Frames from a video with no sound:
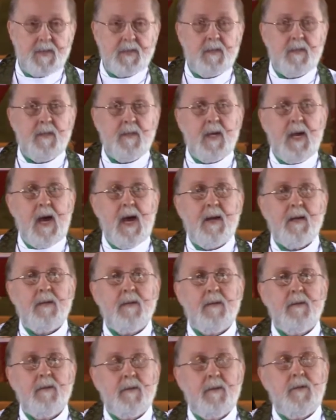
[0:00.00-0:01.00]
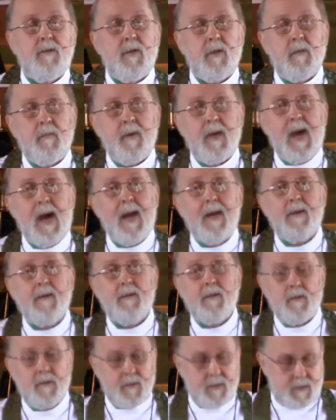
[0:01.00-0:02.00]
to the
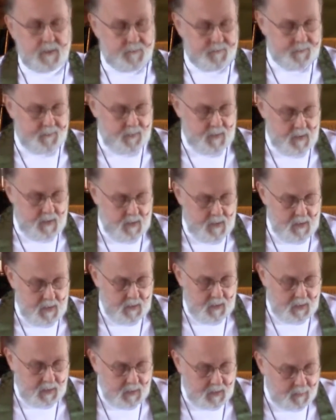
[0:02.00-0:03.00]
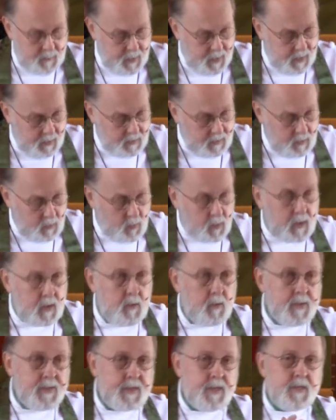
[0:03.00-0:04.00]
Beatitudes can depend on where
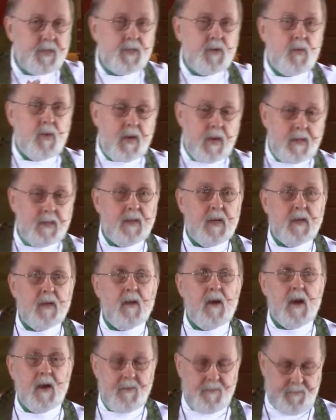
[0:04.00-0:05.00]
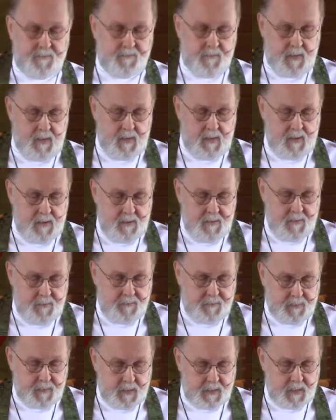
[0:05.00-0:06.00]
we're situated in life.
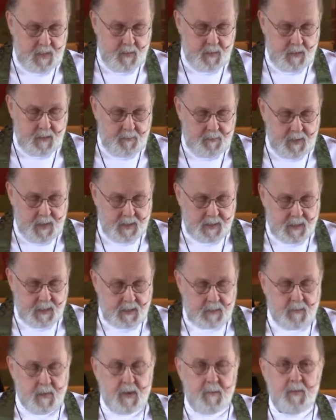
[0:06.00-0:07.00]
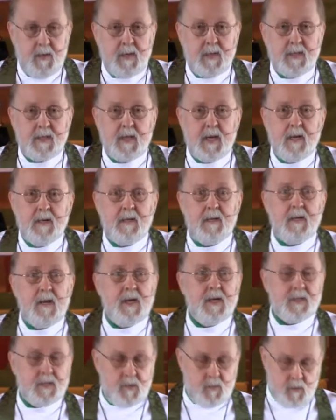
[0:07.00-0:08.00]
Some of the blessings may be intended
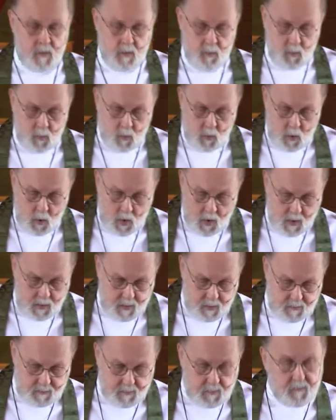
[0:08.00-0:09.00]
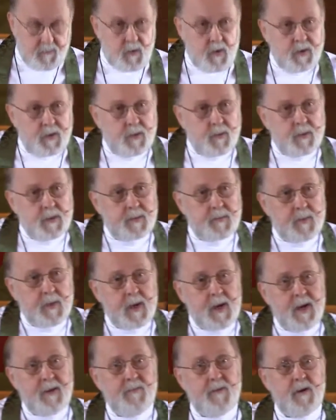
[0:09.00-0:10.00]
as a reward for virtuous
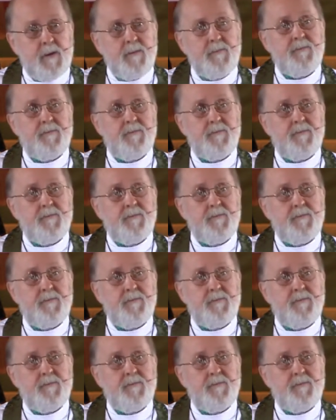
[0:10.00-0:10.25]
behavior,